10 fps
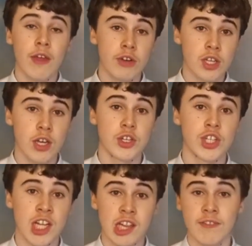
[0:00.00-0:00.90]
They returned to
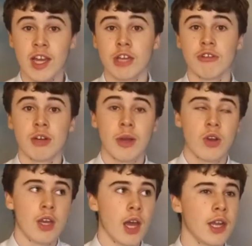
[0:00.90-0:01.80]
Czechoslovakia in
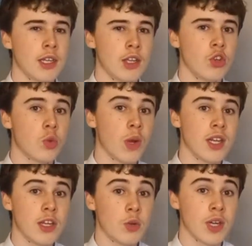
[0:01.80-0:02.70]
about
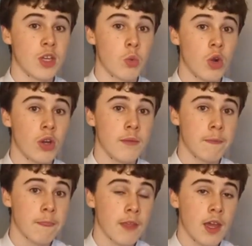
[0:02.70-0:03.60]

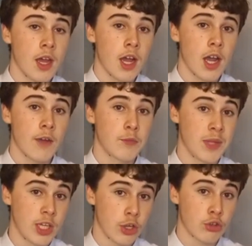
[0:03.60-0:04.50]
1920-21, after
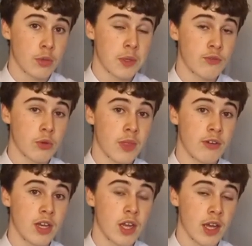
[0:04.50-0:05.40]
being conscripted from
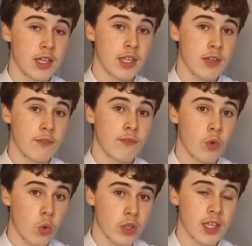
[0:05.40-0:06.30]
there in
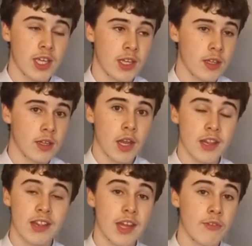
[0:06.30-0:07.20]
1914, like
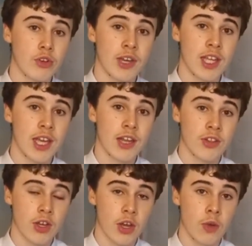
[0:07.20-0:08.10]
7 or 8 years
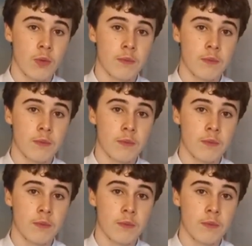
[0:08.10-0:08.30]
ago.